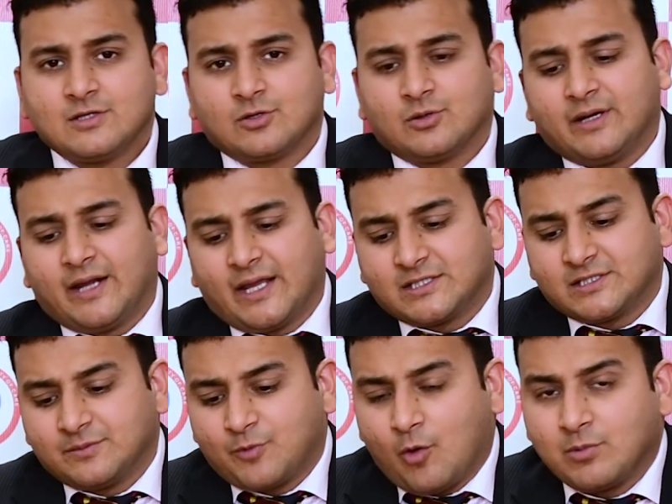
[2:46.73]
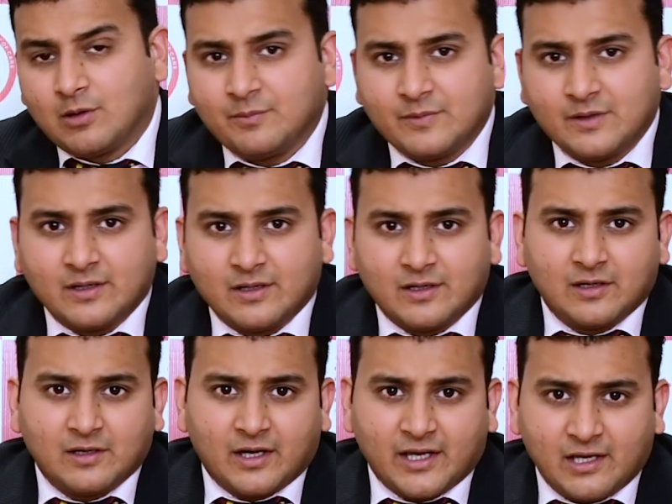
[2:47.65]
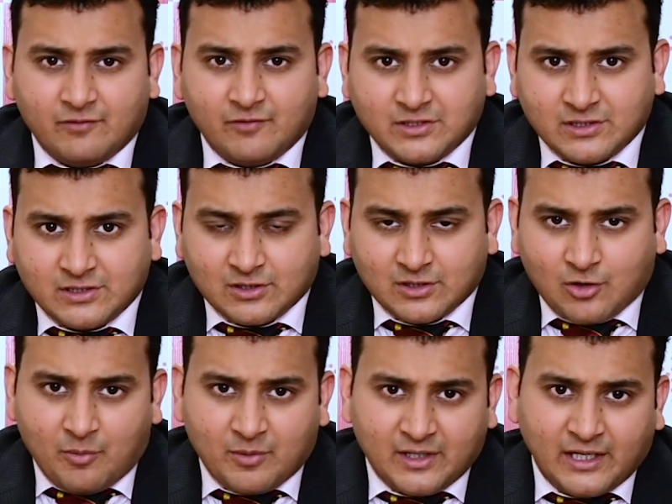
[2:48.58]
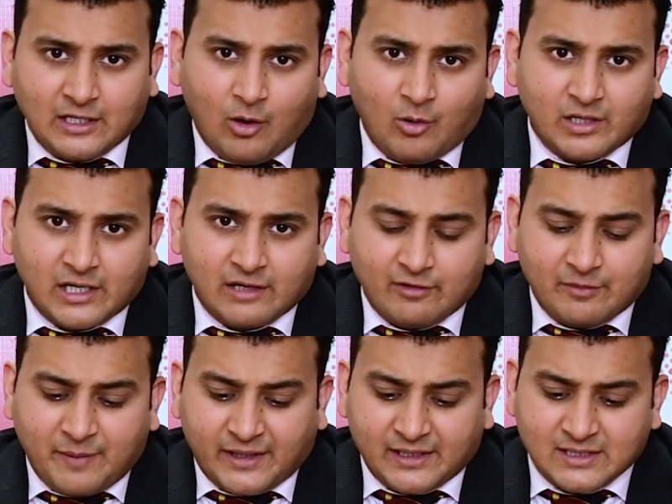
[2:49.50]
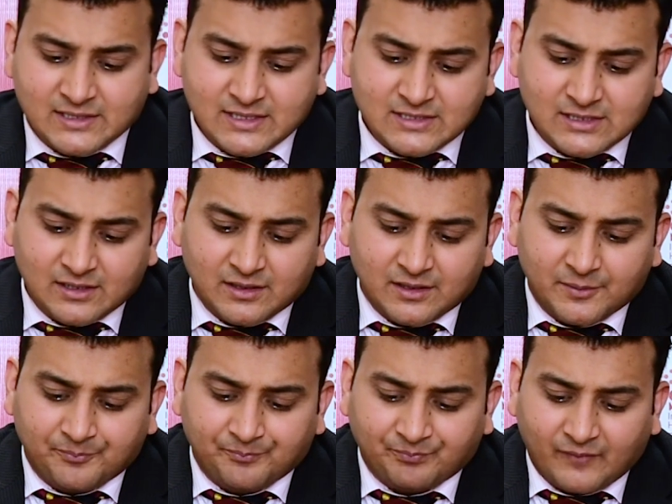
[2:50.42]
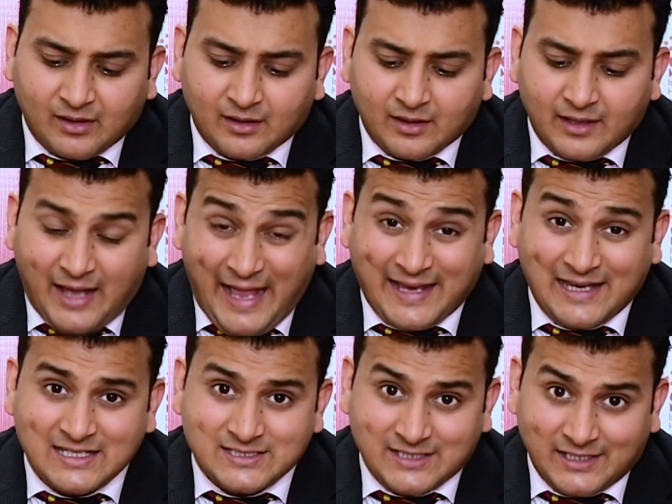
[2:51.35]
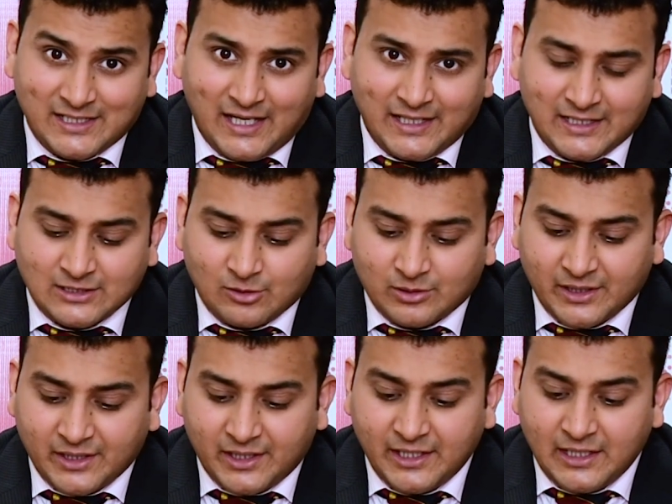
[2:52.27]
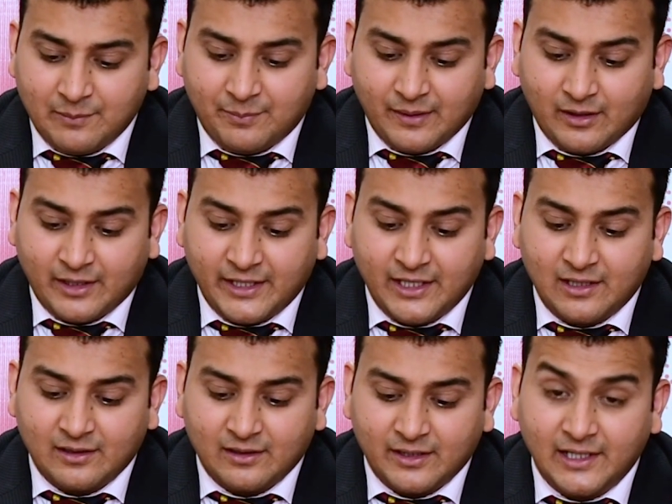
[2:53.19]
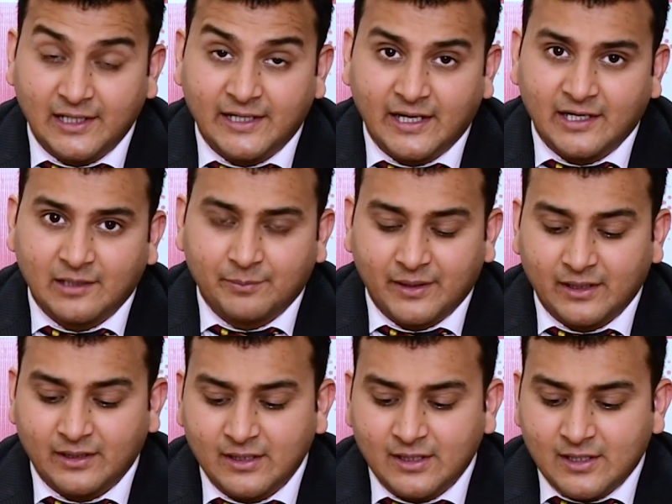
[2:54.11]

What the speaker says: So next problem again, which is commonly encountered in our practice, is the Achilles tendinitis or the heel tendon pain.